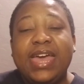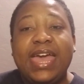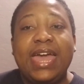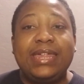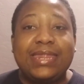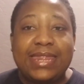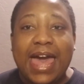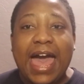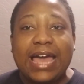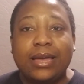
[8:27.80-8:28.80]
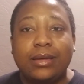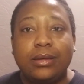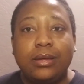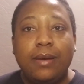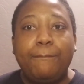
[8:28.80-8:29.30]
exact
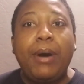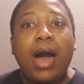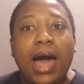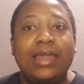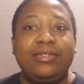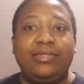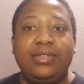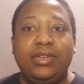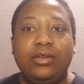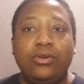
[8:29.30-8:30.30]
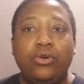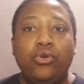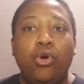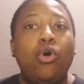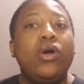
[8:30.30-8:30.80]
policy,
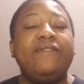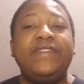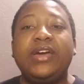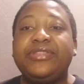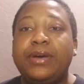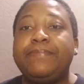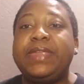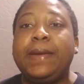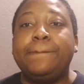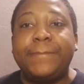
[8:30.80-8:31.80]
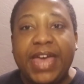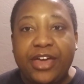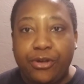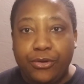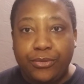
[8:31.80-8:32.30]
or if there's something
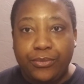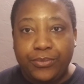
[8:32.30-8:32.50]
better.